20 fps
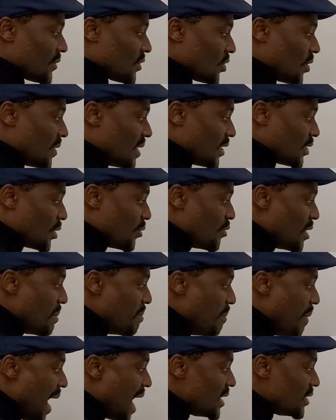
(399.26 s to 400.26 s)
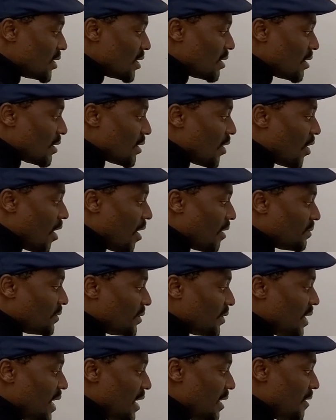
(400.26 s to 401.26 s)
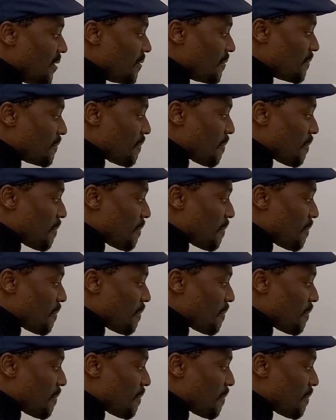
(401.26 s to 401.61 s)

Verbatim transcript: So there's a remainder of 3.